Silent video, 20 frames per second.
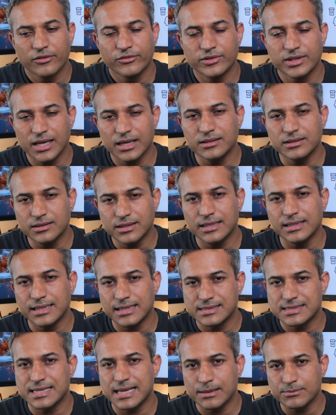The other thing
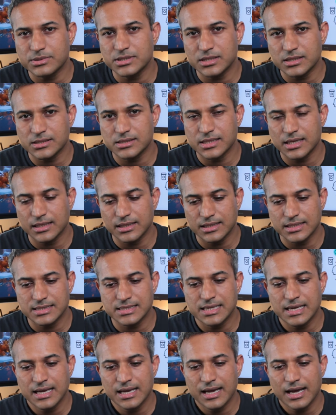that Samsung's done
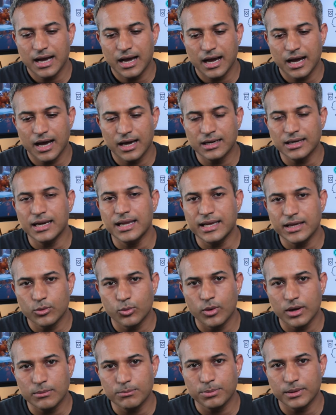is Unlike
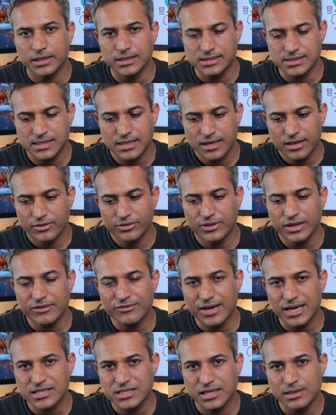OnePlus, they've
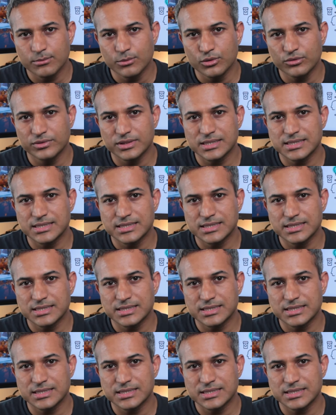actually moved the